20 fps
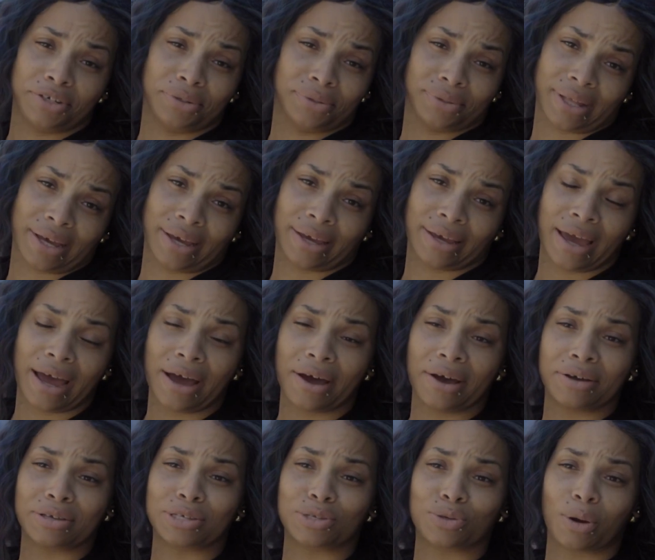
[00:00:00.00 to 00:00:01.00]
do. Like,
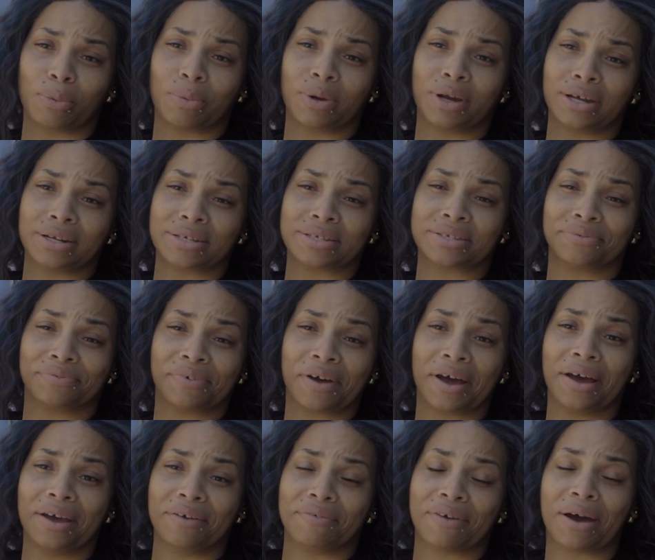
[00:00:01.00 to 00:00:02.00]
how else are we going to
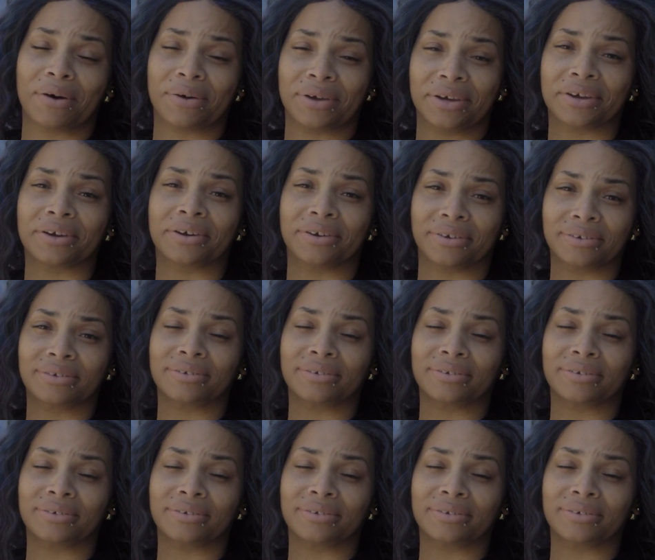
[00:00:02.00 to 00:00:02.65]
survive out here?